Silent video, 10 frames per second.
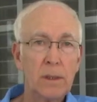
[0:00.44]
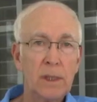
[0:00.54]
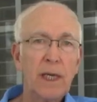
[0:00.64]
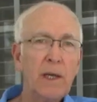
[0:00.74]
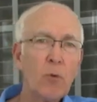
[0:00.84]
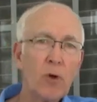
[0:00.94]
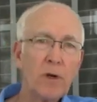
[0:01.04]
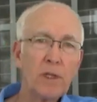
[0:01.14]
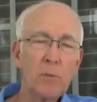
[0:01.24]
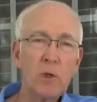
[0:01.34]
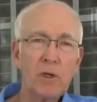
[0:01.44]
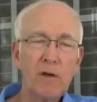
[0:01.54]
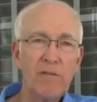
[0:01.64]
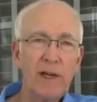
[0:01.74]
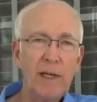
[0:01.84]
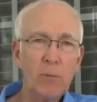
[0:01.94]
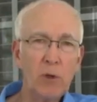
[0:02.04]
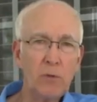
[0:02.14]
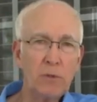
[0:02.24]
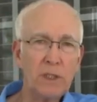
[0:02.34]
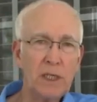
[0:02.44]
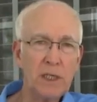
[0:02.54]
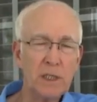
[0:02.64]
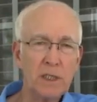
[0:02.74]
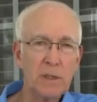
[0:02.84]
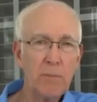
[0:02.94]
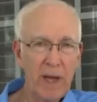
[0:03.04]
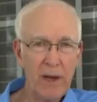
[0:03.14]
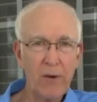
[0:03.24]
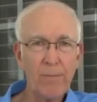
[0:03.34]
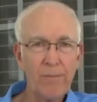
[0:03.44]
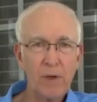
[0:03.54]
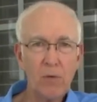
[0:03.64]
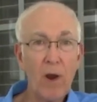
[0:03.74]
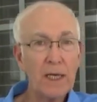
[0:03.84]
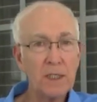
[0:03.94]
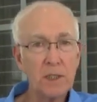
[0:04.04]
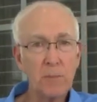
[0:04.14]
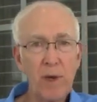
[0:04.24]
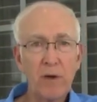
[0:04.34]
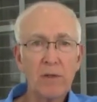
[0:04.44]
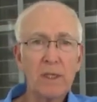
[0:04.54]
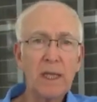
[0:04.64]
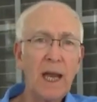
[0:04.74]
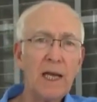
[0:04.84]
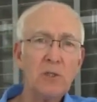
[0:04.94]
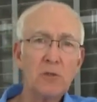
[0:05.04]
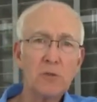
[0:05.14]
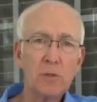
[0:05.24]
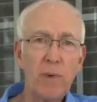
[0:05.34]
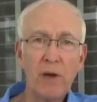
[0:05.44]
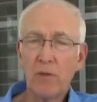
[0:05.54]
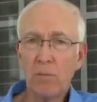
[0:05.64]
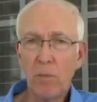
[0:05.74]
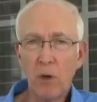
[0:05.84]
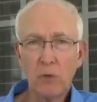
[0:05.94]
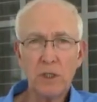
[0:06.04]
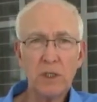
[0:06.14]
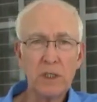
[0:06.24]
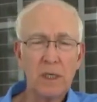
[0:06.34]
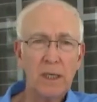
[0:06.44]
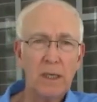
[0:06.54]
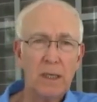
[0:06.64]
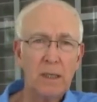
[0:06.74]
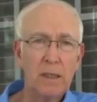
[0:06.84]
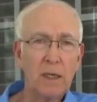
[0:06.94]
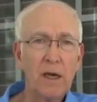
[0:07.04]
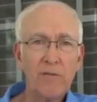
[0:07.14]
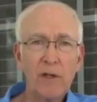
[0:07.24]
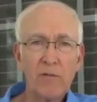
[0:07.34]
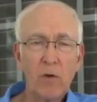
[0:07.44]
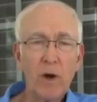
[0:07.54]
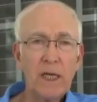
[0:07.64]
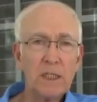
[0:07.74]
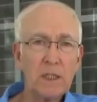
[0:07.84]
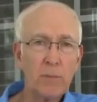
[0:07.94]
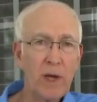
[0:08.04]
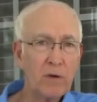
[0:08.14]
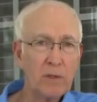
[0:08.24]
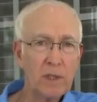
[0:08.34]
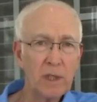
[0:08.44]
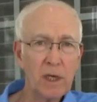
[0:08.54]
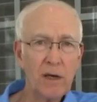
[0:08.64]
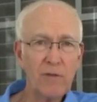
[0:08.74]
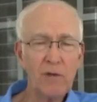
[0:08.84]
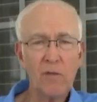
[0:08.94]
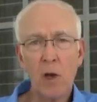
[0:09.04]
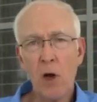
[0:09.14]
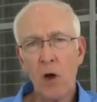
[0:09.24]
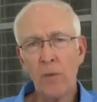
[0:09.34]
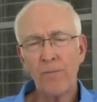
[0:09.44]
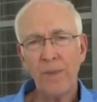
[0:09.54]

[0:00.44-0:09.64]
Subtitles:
The key word in the book of Hebrews is better. Christ is better than the angels, better than Moses. The covenant of grace is better than the covenant of law.